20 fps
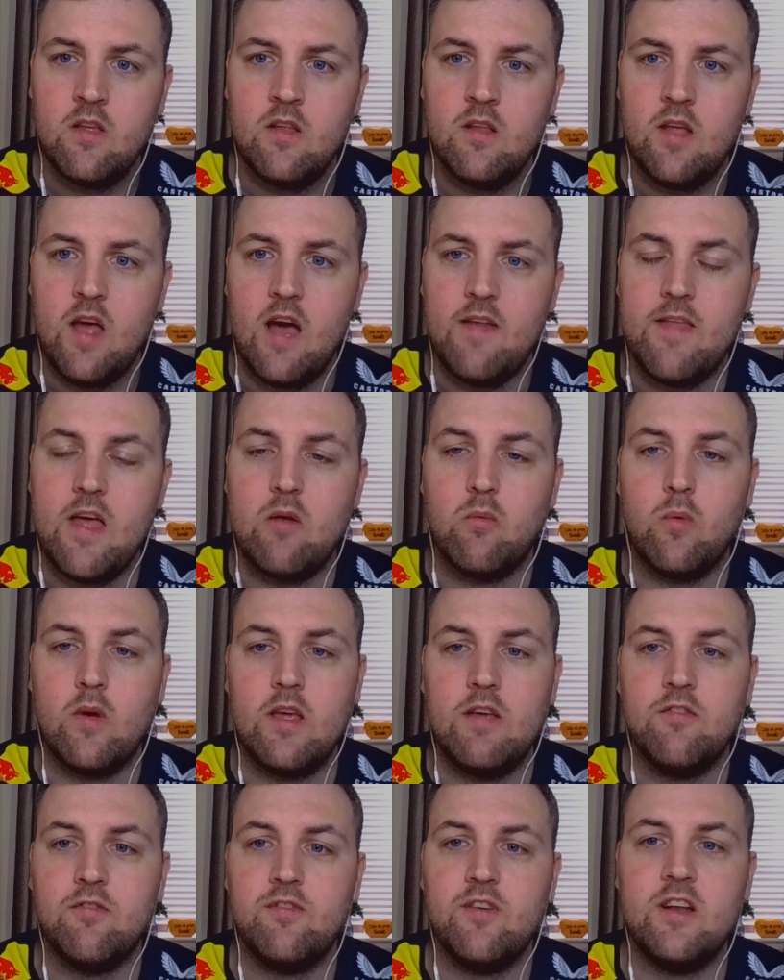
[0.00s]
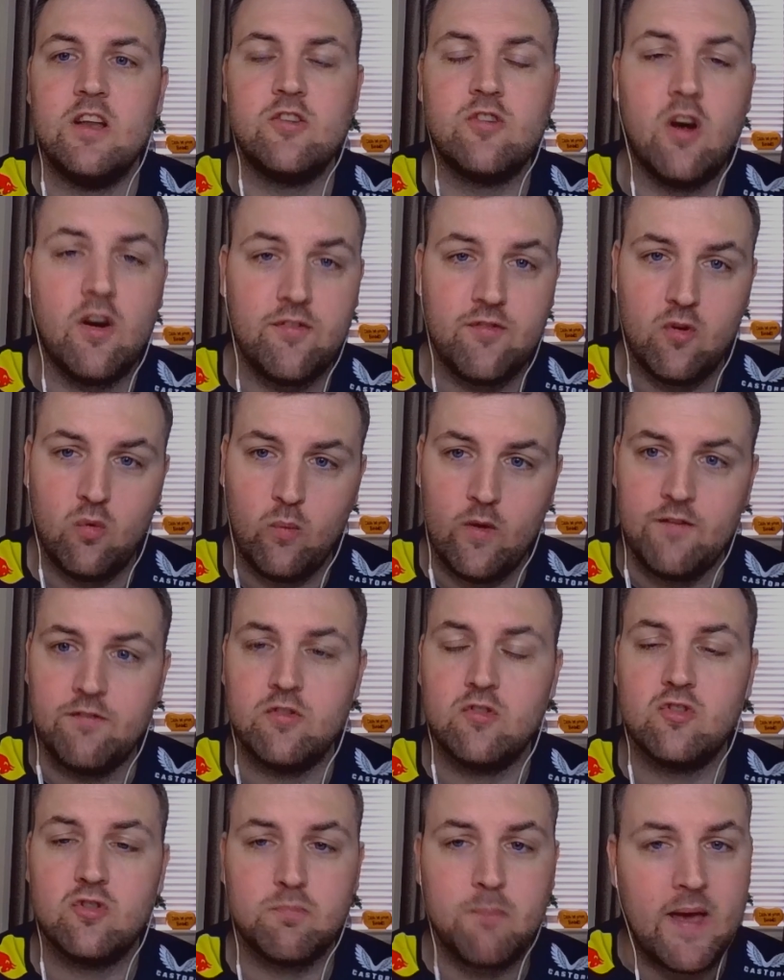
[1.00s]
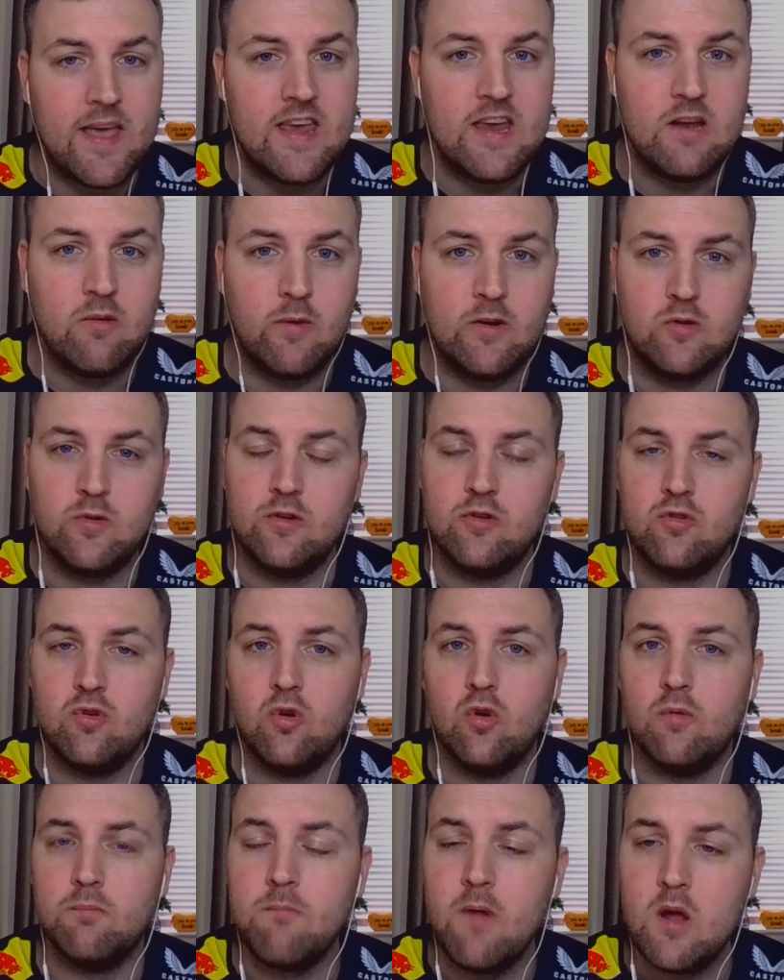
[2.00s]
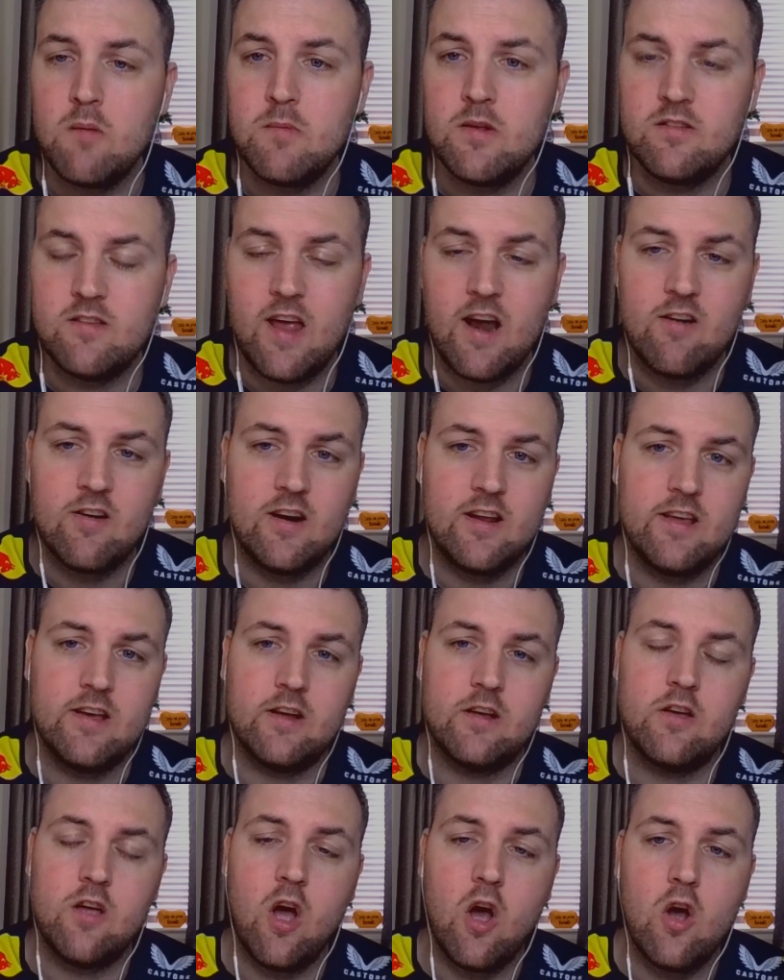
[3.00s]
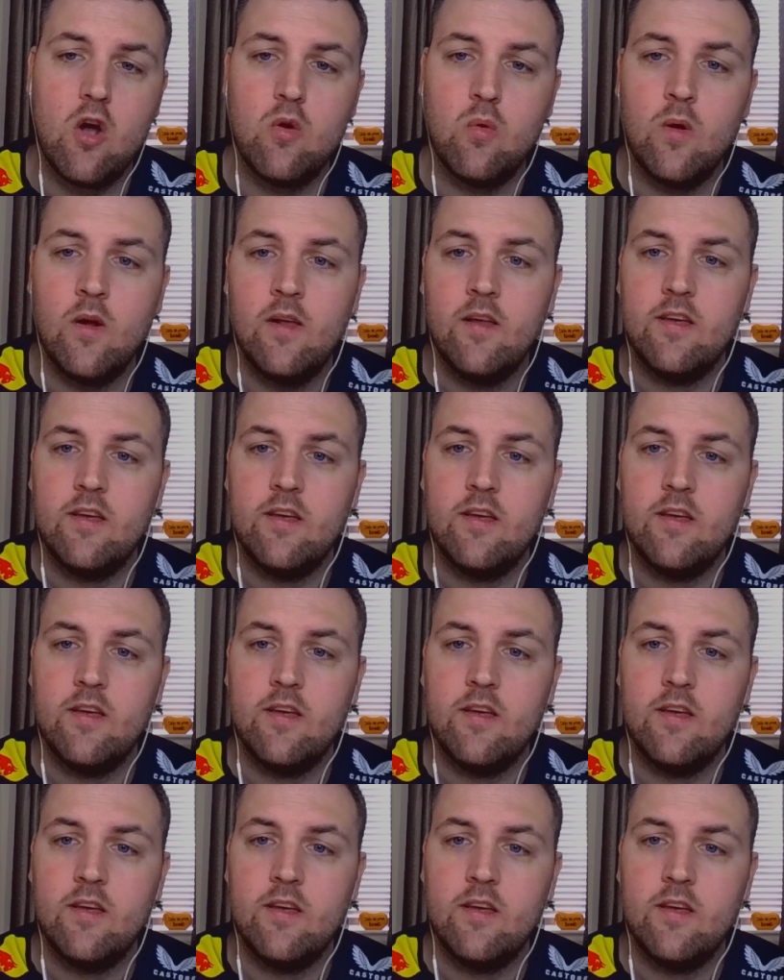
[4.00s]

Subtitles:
And then we finish off with Spain, which we saw momentarily ago,